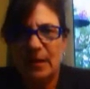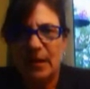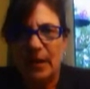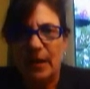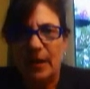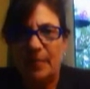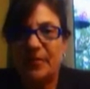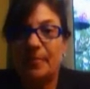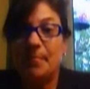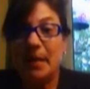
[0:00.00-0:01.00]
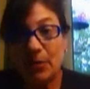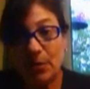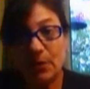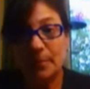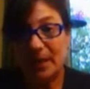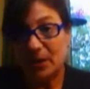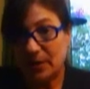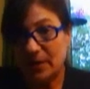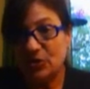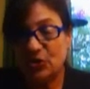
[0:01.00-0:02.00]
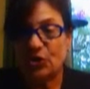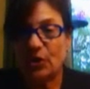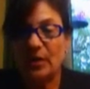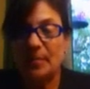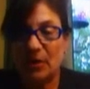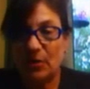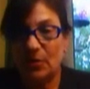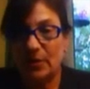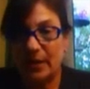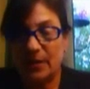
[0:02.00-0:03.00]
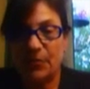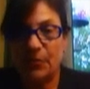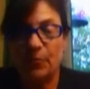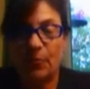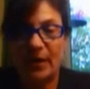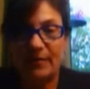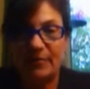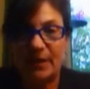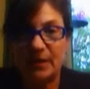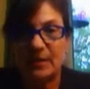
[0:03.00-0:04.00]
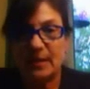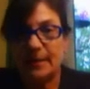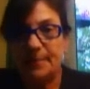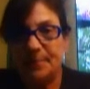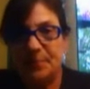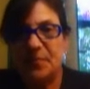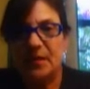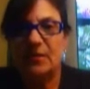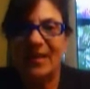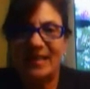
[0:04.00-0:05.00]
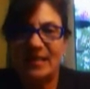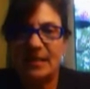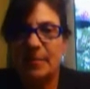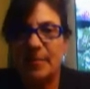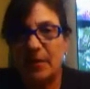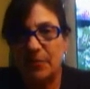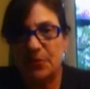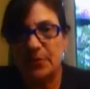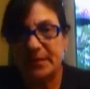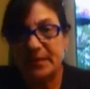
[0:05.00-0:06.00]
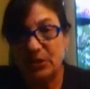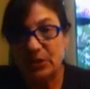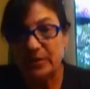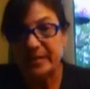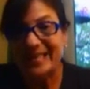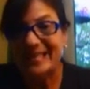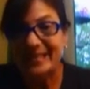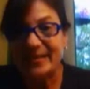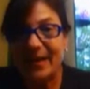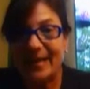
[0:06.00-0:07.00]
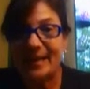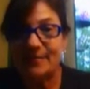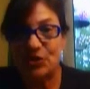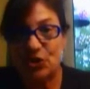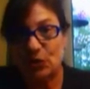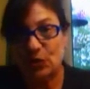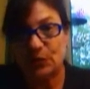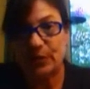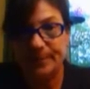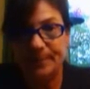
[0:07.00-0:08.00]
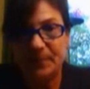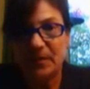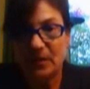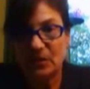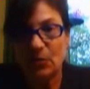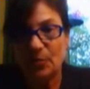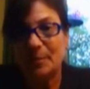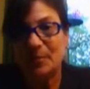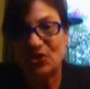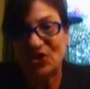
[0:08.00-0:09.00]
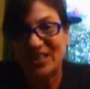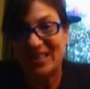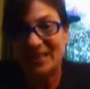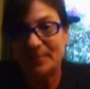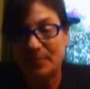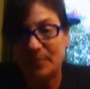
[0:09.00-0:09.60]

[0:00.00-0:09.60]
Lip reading: The Merrill marriage, Charlie Merrill and third wife Kinta, lasted about 13 years. They did not have children. So remember, she